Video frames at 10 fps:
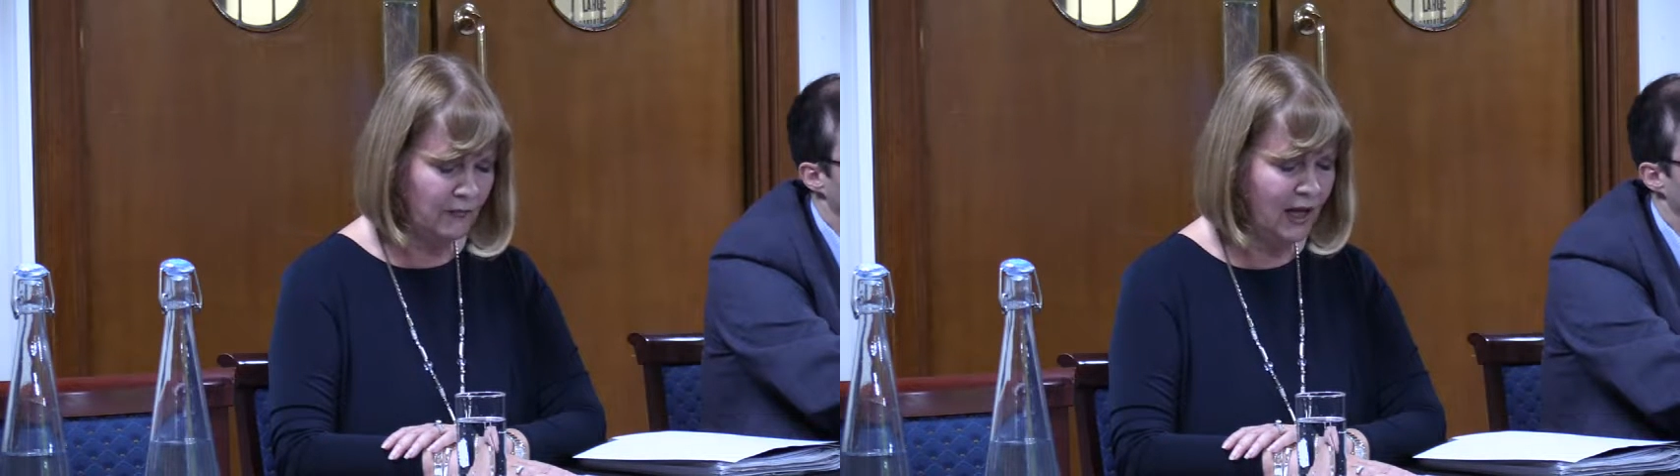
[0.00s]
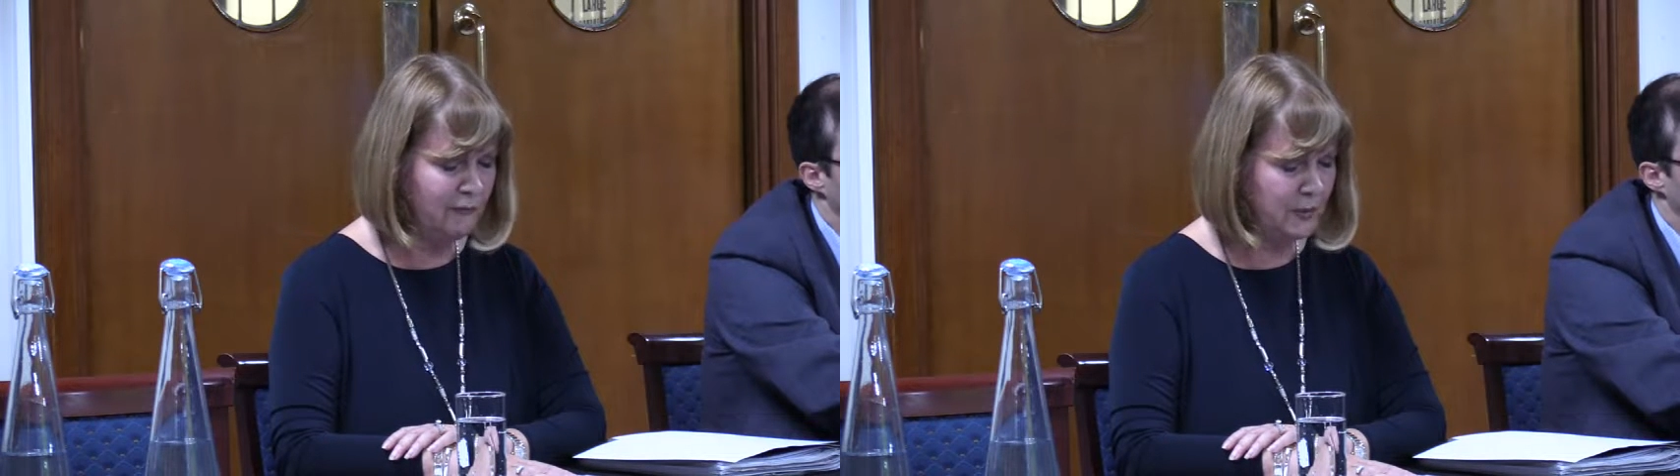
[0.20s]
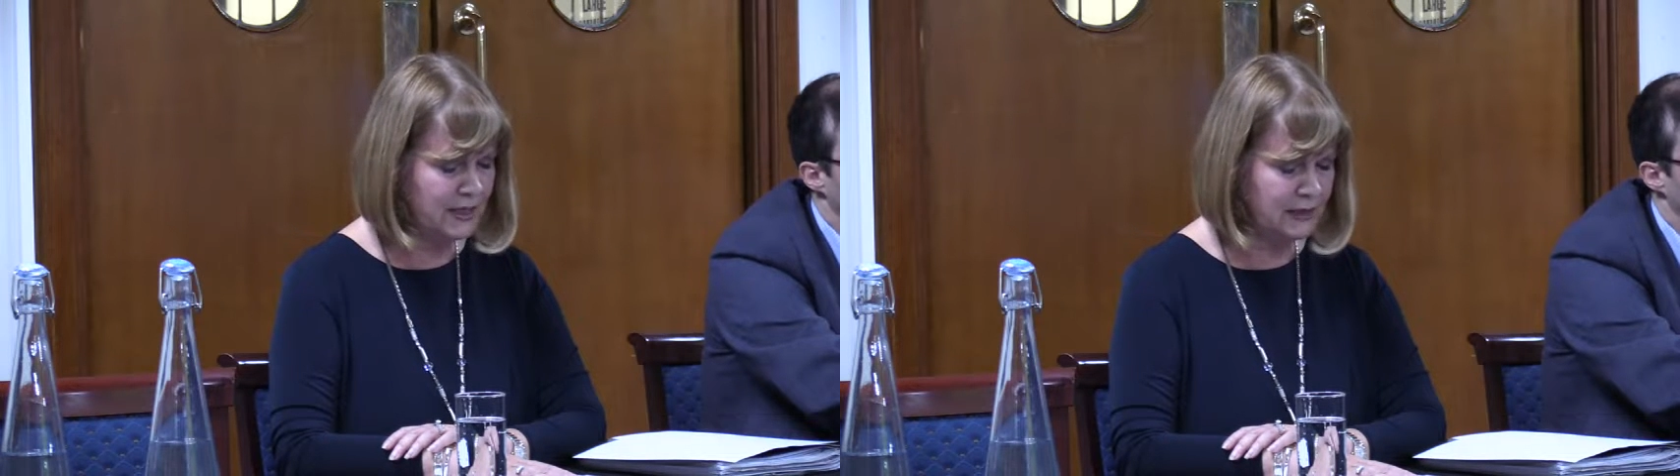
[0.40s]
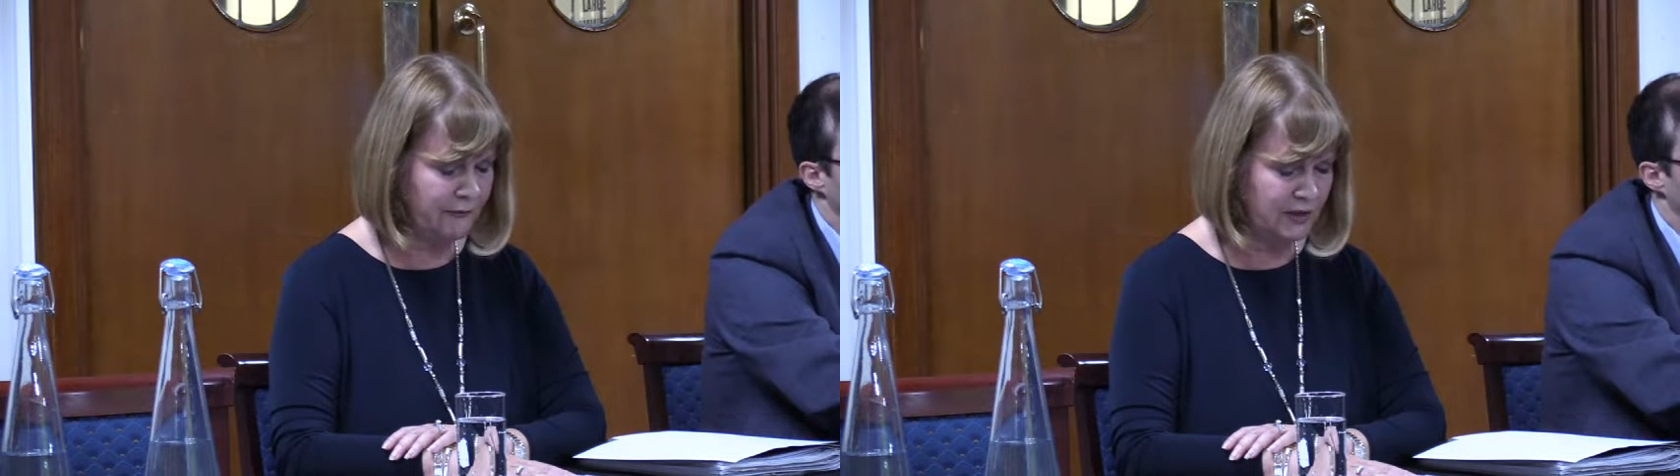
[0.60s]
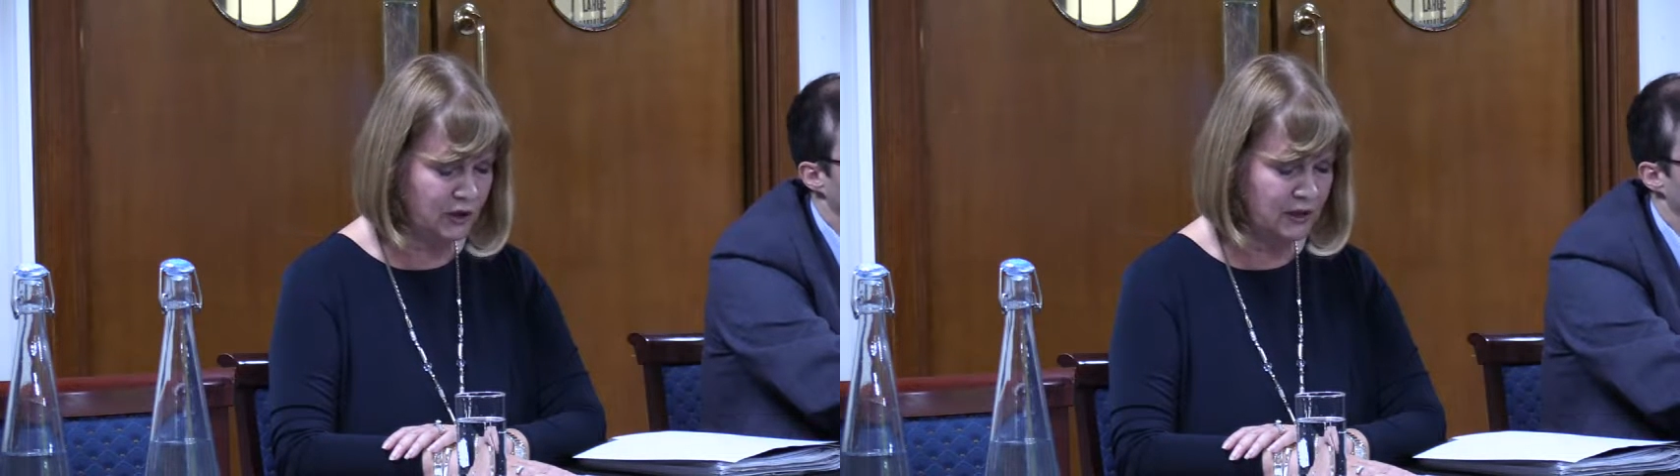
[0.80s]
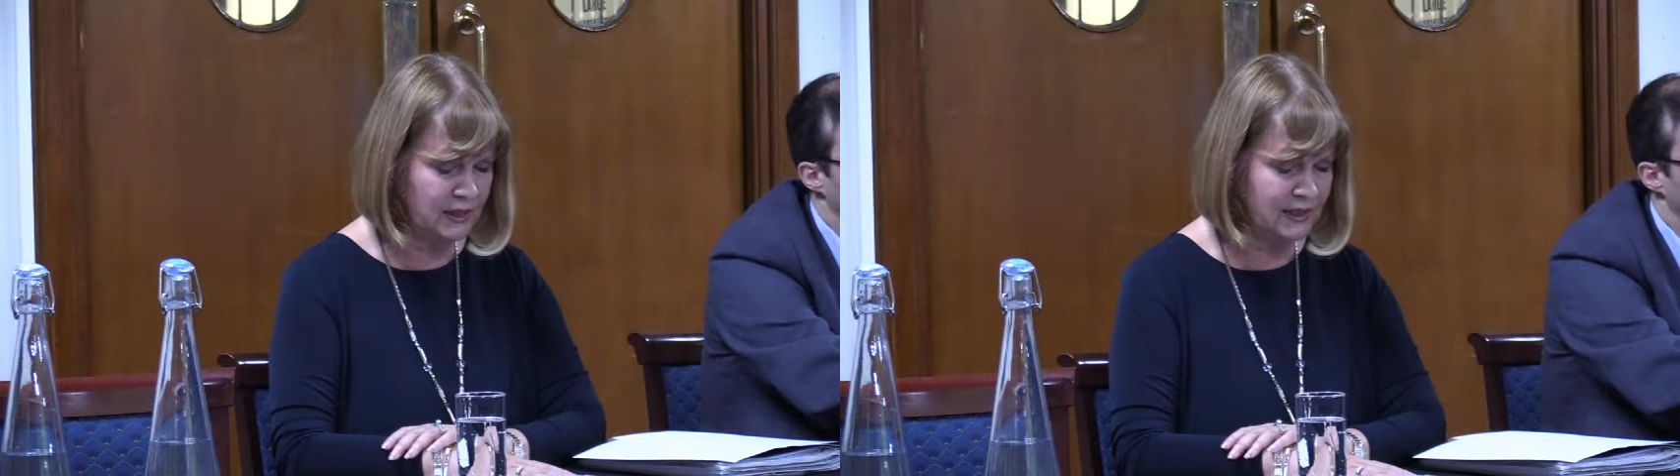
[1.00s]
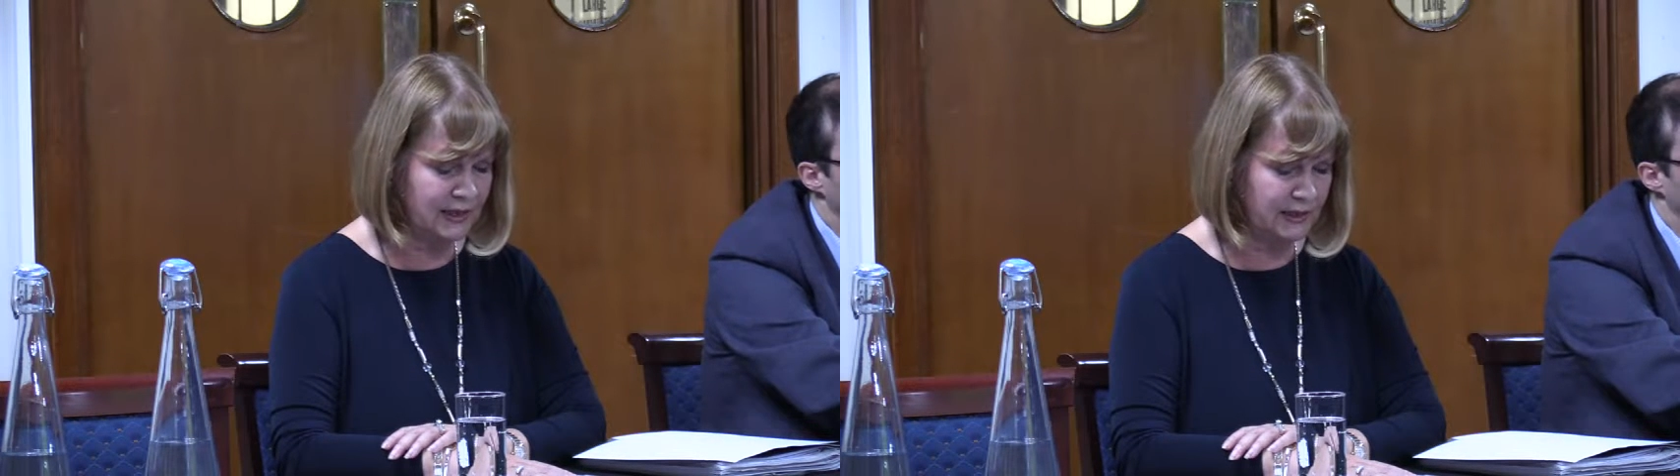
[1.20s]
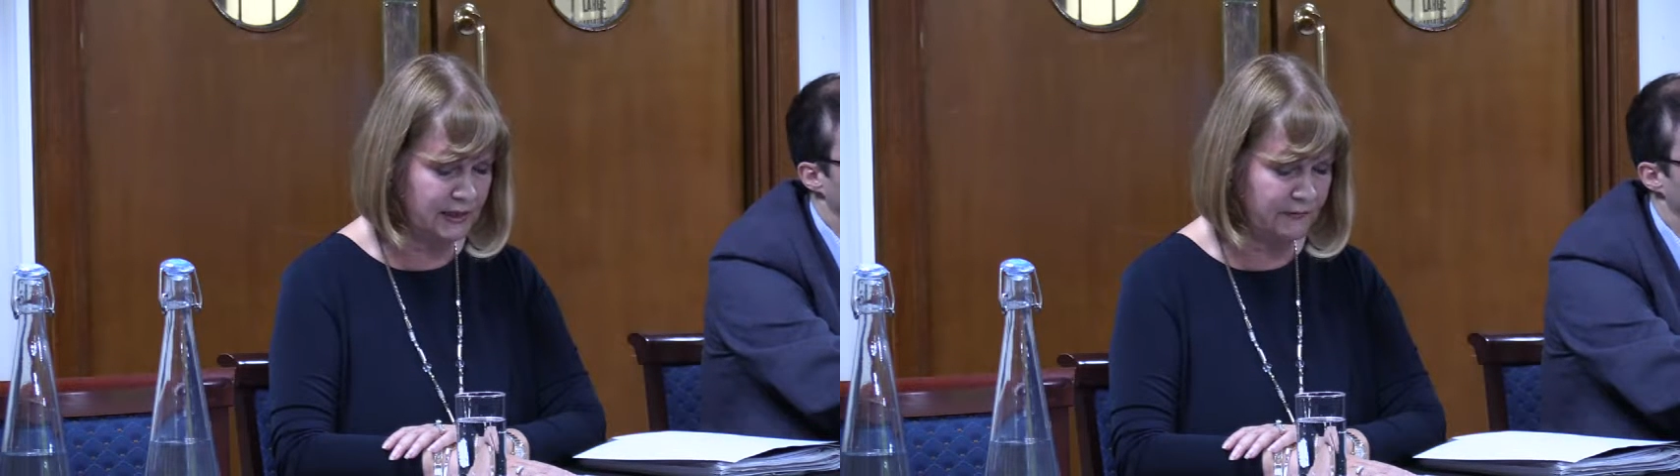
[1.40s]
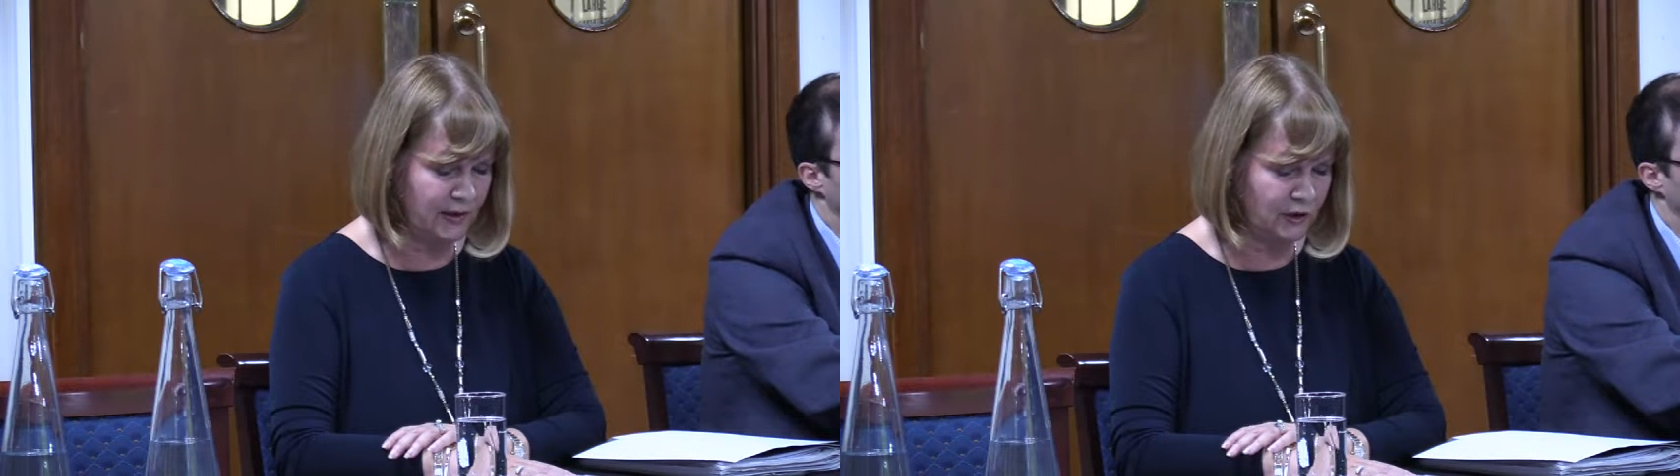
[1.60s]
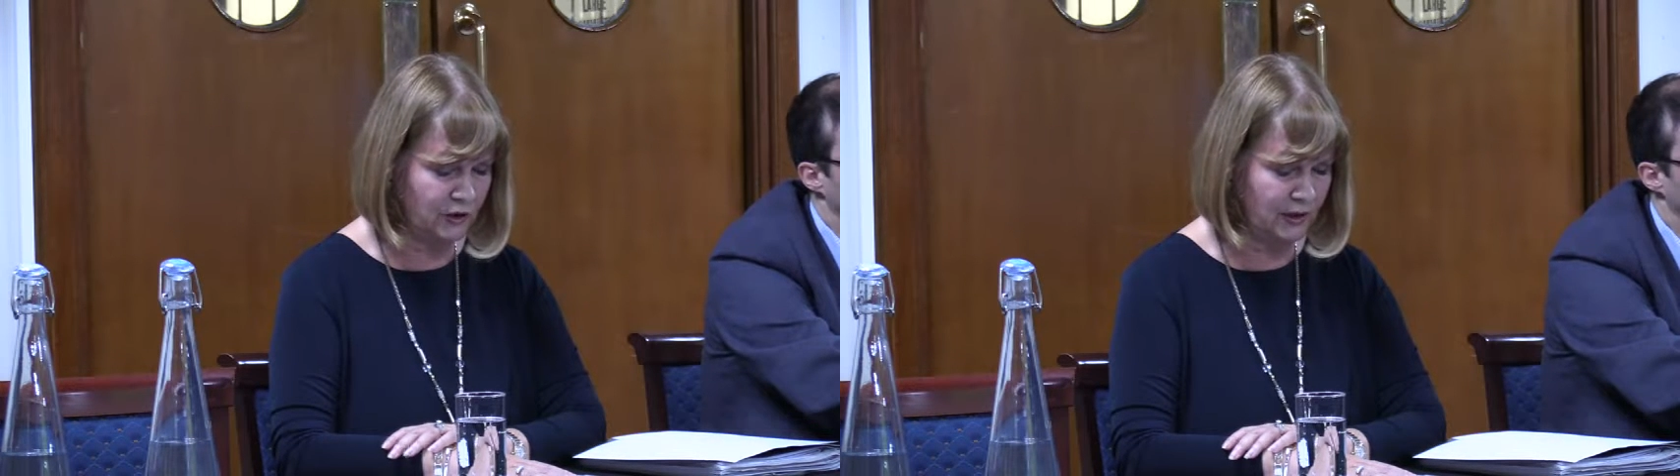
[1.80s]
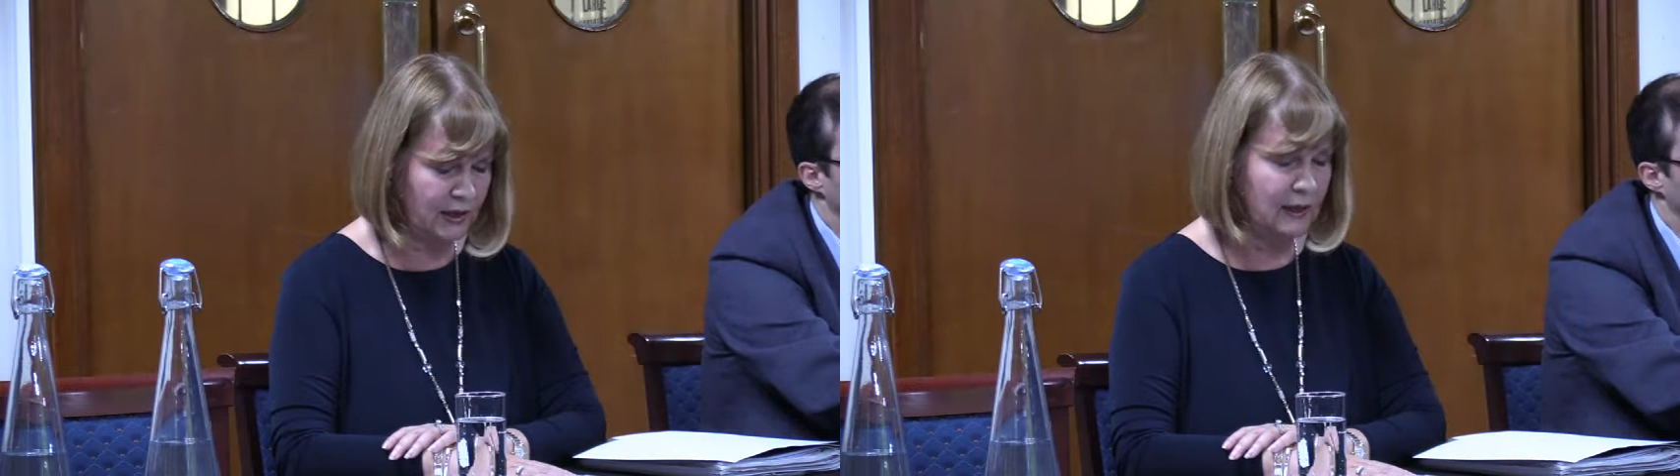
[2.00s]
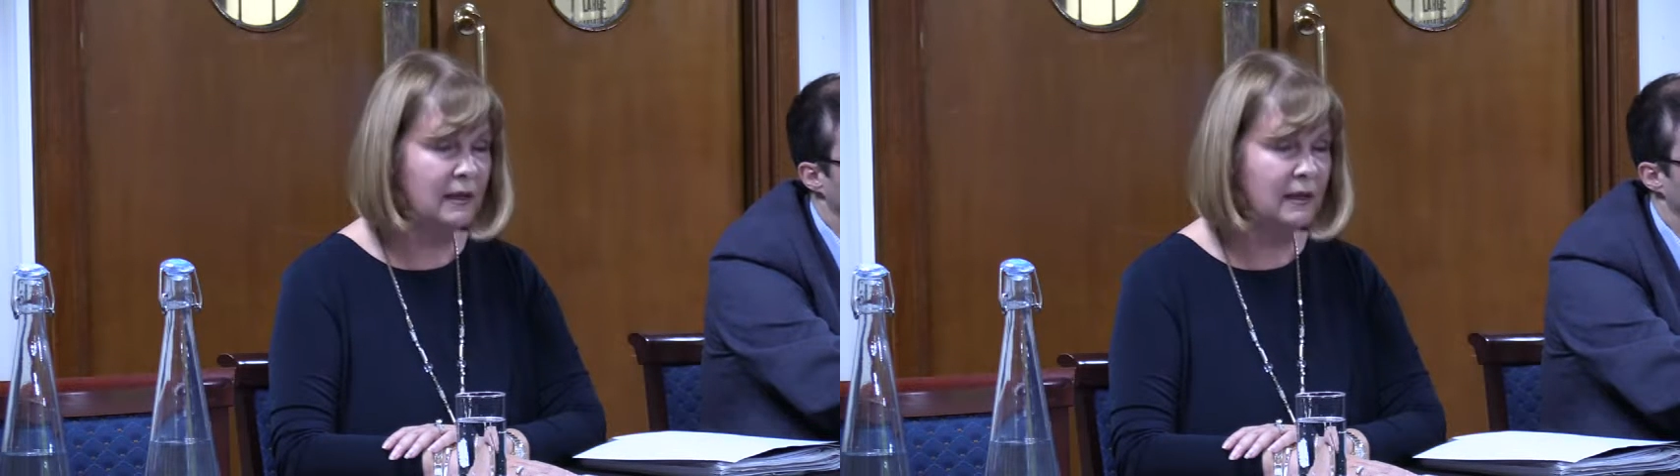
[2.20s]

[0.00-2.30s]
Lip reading: have been sufficient and satisfactory.